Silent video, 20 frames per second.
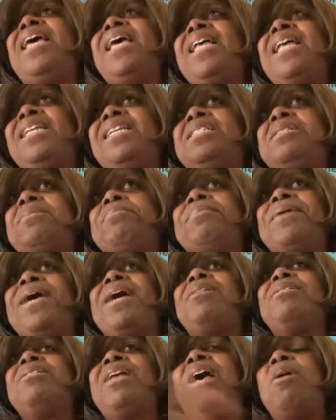And it's
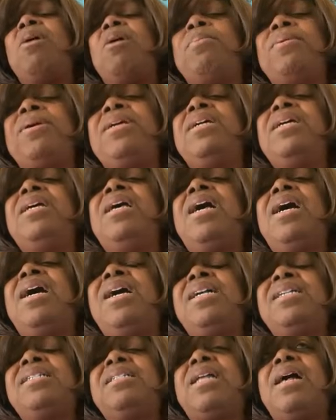about helping
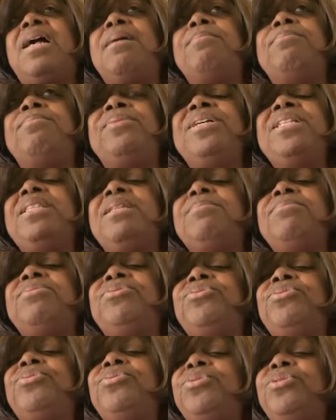us bring them
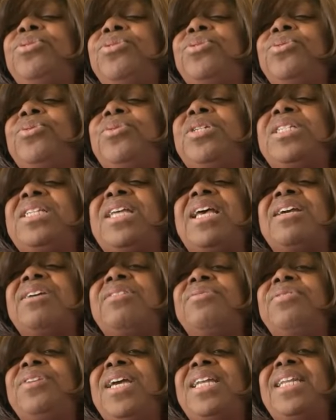through the doors
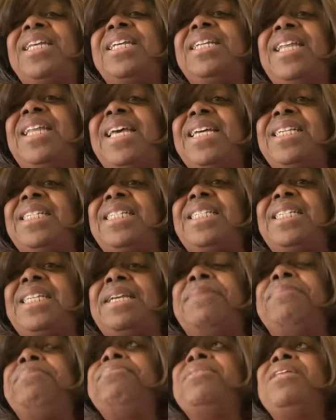and creating
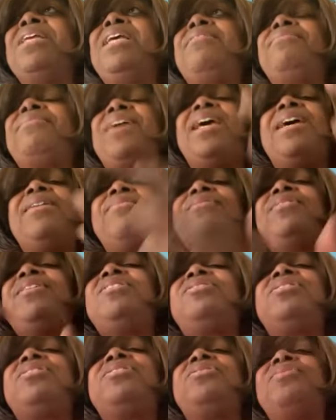legacy. If
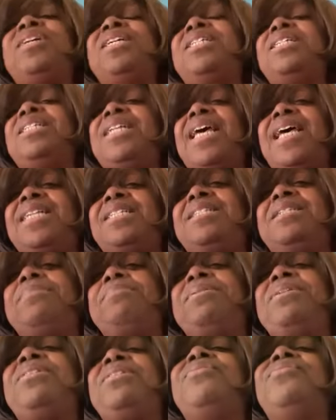every generation has to
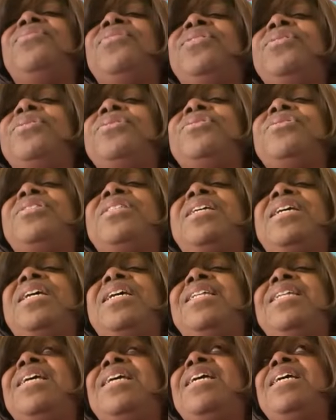be the first,
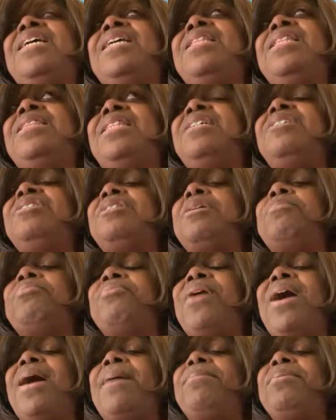then there's a
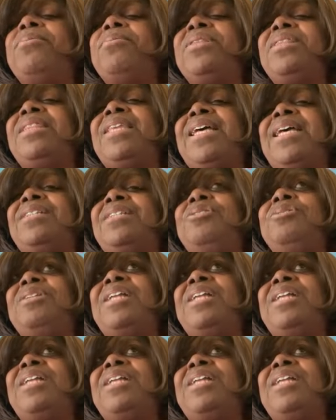problem with that.